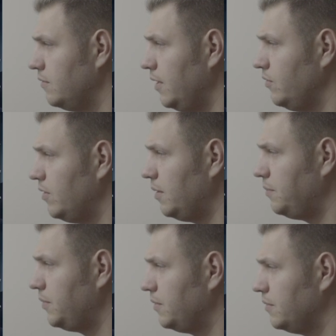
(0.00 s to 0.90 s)
Create new
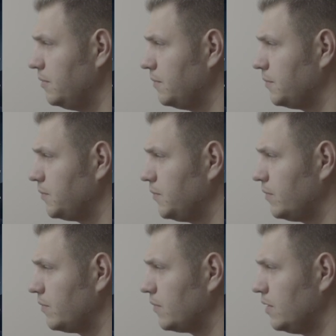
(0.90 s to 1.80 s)
app.
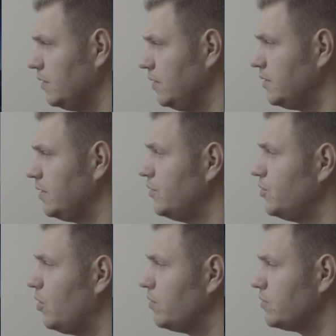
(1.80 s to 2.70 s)
It's on the
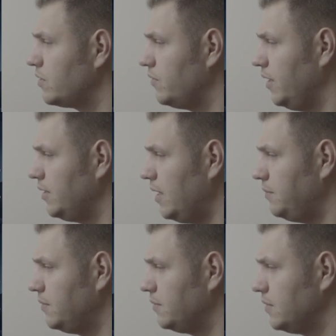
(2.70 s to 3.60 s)
docs create
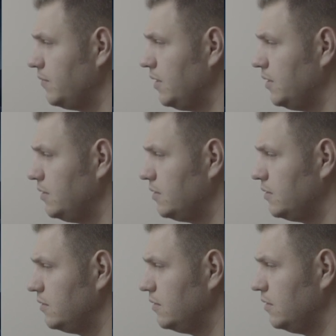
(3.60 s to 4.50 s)
app, something like this.
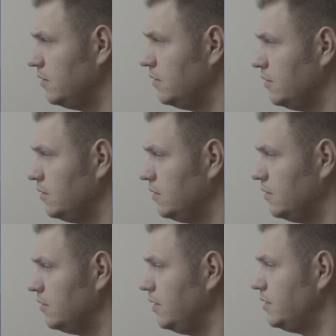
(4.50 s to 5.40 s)

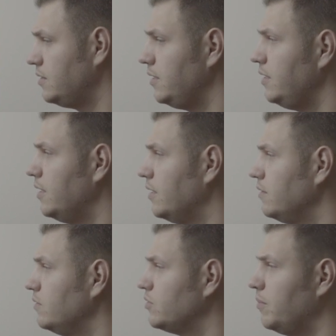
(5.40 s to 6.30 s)
It's
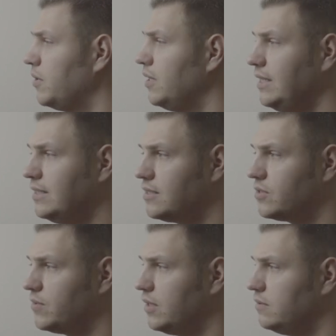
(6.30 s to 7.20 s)
here. So I'm going to link this
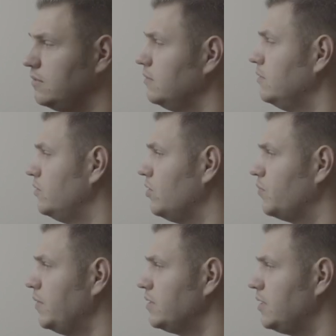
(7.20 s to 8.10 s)
as well.
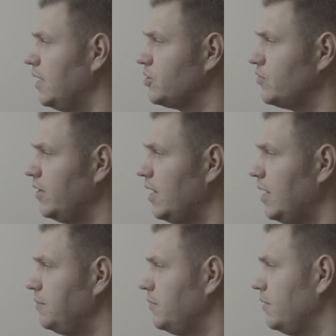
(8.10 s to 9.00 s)
document/create
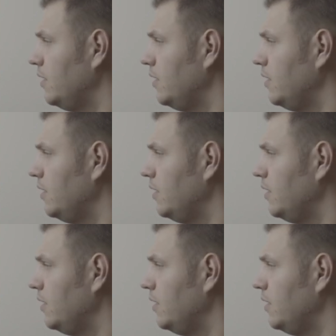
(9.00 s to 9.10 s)
app.